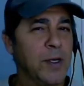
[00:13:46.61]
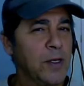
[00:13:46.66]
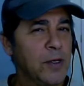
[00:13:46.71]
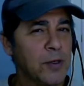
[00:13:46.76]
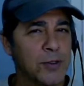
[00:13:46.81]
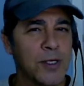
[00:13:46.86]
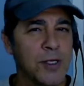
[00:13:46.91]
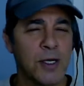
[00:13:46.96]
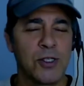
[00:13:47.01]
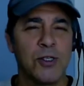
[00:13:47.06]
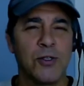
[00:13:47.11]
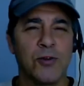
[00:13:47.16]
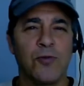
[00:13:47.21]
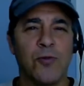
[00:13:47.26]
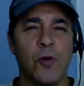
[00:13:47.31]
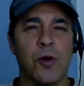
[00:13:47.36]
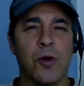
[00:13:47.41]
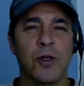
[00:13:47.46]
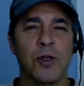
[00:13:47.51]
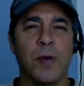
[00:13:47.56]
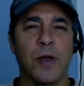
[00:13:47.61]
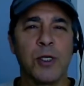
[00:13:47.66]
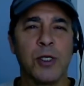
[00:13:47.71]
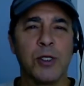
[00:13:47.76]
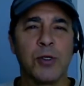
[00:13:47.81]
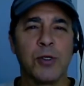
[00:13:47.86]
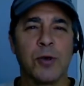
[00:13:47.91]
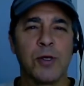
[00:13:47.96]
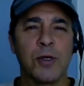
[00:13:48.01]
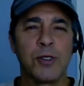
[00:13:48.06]
because that's as far as my
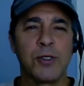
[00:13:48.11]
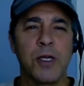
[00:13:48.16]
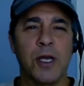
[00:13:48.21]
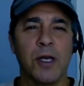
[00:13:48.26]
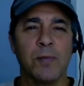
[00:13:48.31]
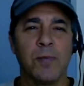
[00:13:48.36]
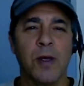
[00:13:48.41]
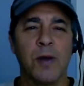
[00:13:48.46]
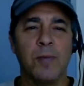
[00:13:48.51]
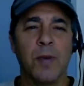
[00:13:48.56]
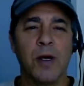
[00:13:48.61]
charts take me.